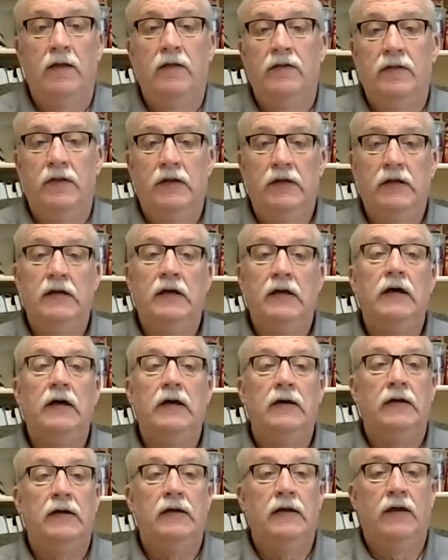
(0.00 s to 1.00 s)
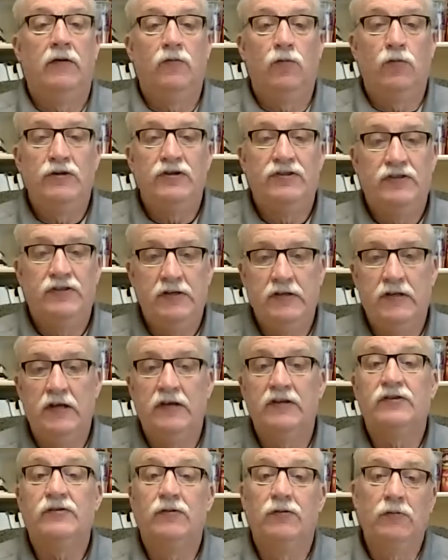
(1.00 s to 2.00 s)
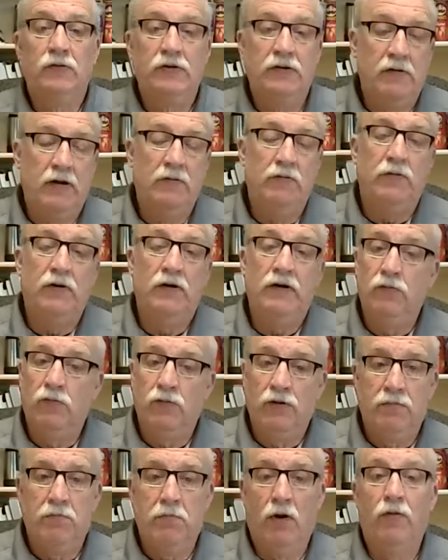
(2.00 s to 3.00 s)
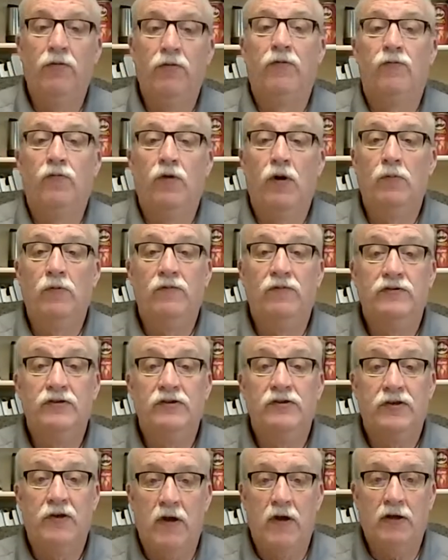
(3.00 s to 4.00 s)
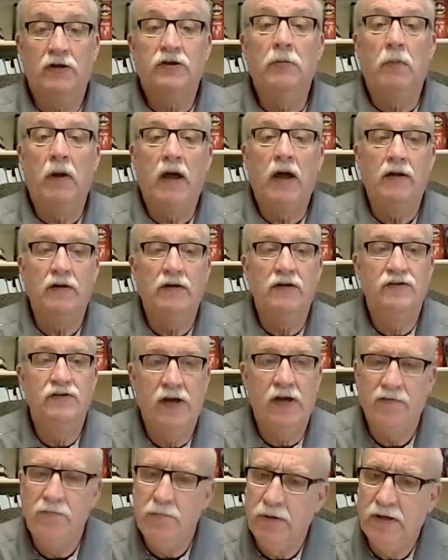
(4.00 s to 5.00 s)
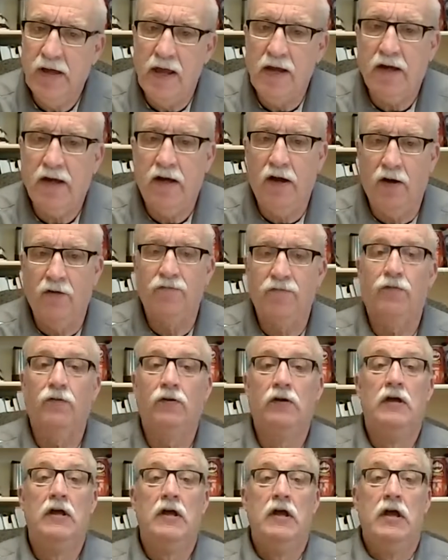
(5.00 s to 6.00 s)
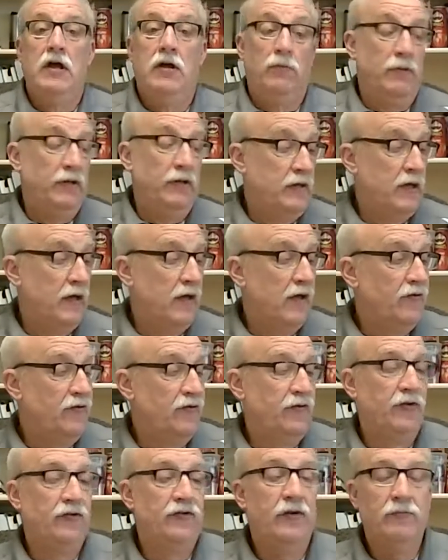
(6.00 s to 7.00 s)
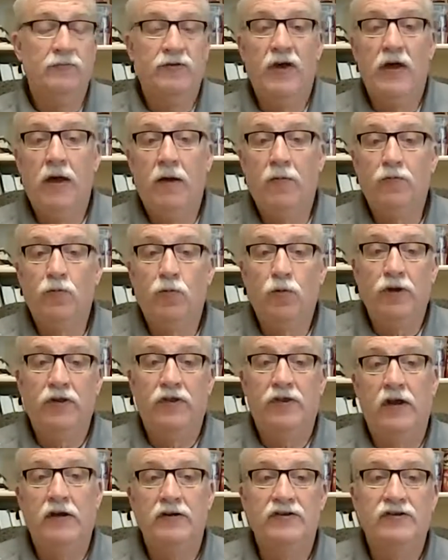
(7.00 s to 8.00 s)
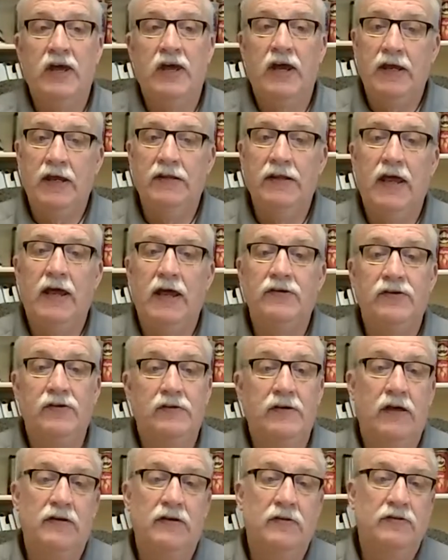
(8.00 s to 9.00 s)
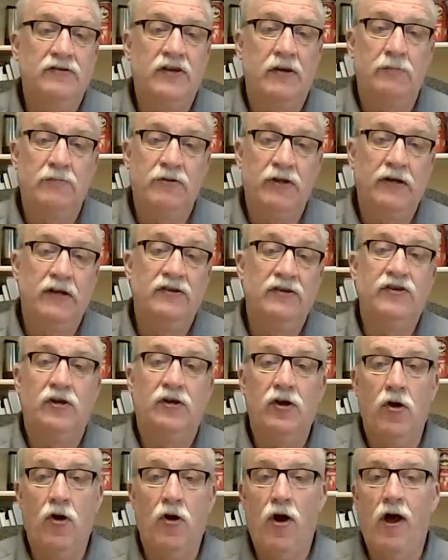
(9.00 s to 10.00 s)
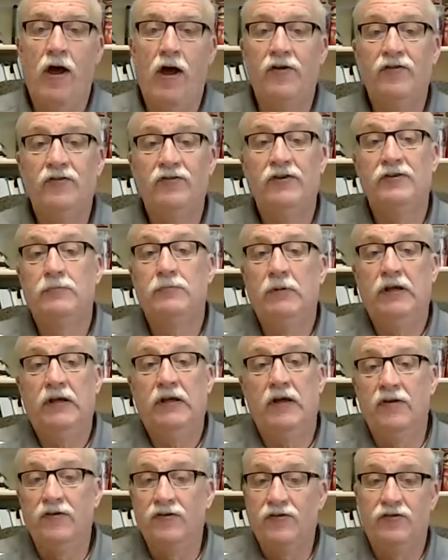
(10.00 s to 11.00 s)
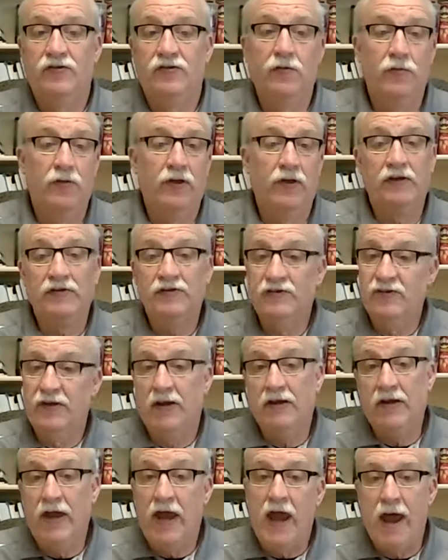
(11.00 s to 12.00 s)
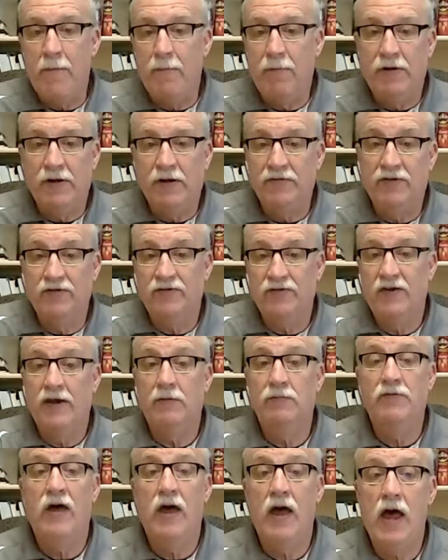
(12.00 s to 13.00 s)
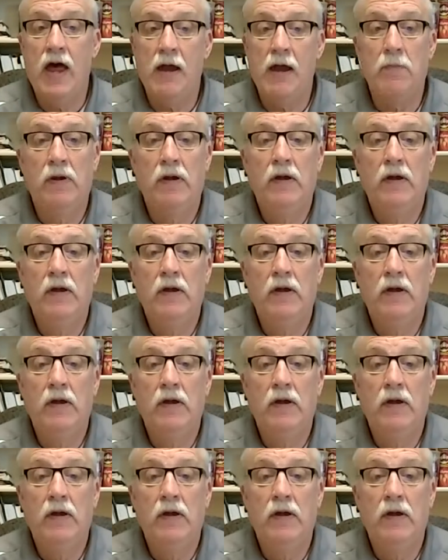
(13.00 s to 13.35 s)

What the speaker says: And we see this with both of what we've just talked about, is you have to be kind of careful, because sometimes we say that something is a cause just because 2 things tend to happen at the same time.